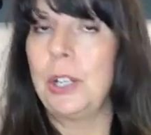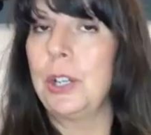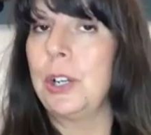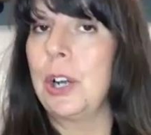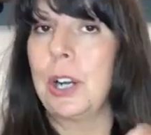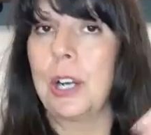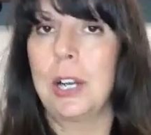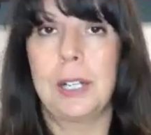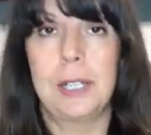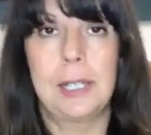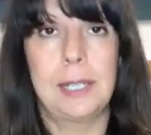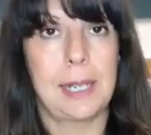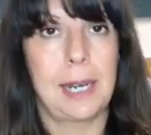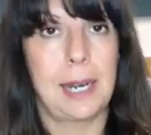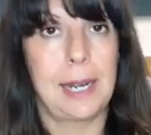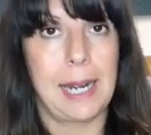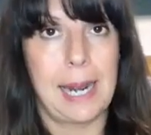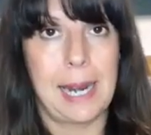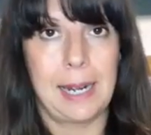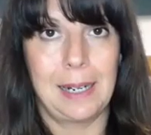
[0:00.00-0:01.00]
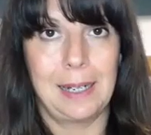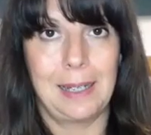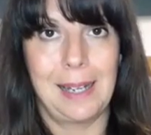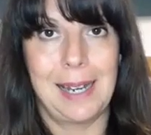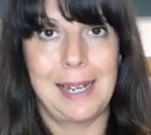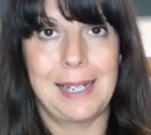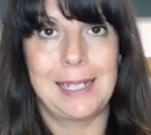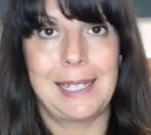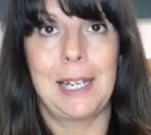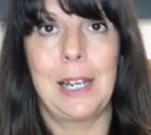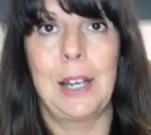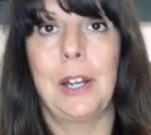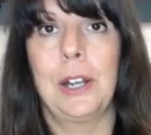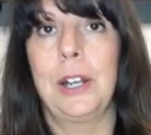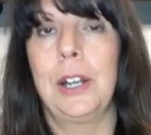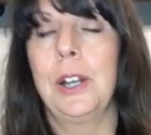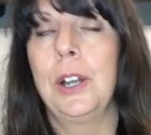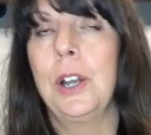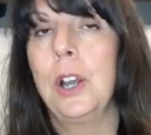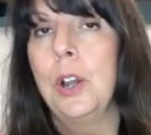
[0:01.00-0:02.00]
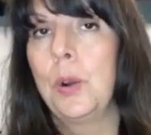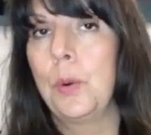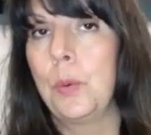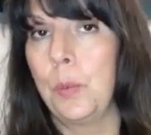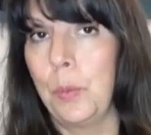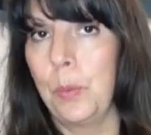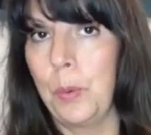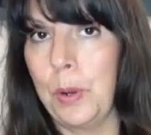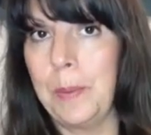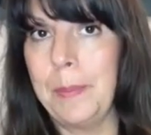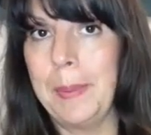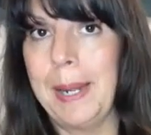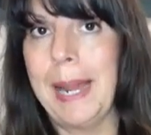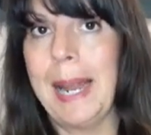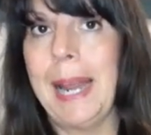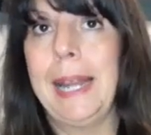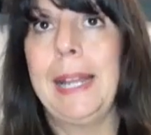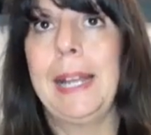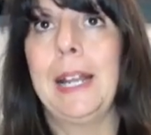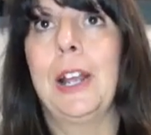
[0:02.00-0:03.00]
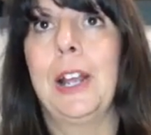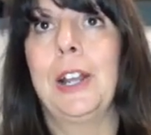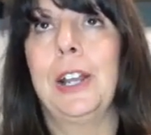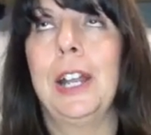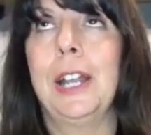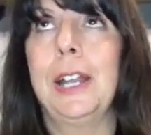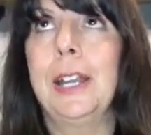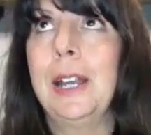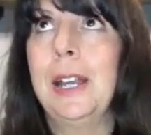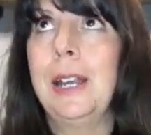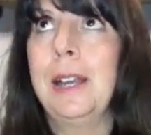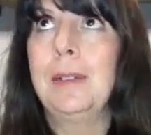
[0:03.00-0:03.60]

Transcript: You're not going to start analyzing on it, ruminating on it,